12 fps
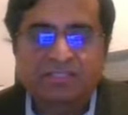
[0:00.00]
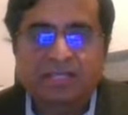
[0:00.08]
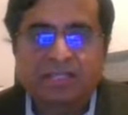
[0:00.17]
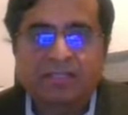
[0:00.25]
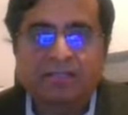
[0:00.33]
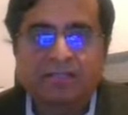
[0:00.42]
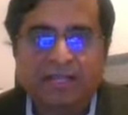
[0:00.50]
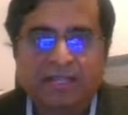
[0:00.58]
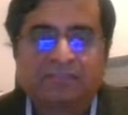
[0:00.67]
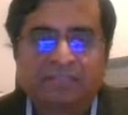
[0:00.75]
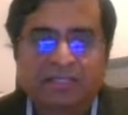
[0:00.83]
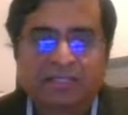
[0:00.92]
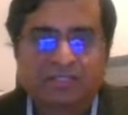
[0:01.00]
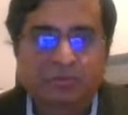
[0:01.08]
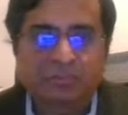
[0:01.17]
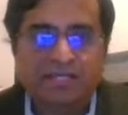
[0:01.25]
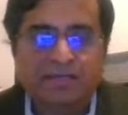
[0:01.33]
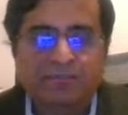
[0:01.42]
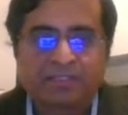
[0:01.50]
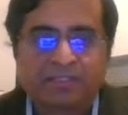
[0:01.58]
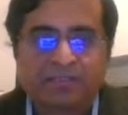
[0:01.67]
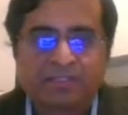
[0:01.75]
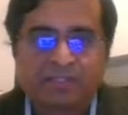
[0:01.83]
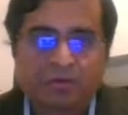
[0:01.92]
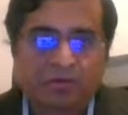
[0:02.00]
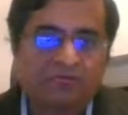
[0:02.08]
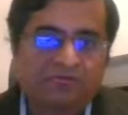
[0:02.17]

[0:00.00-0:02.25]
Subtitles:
and analyze what's happening in the oil